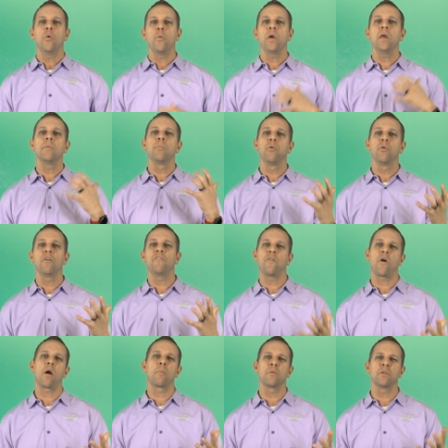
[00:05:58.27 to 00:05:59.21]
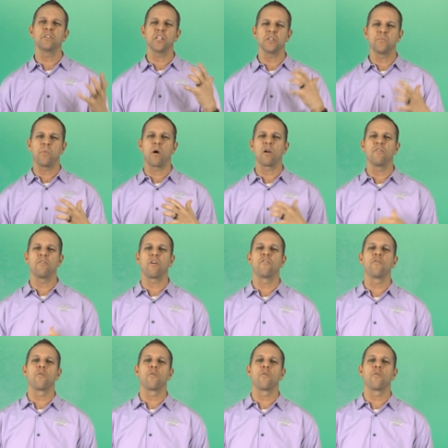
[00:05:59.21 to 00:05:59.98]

We employ farmers as part of our